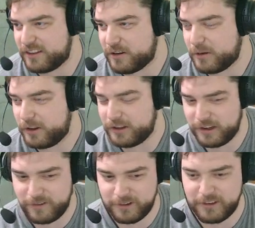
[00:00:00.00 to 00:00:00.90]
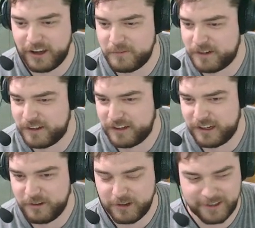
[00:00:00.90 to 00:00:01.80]
quality of this diamond in
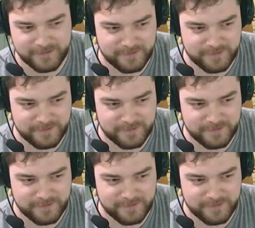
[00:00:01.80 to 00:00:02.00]
any way?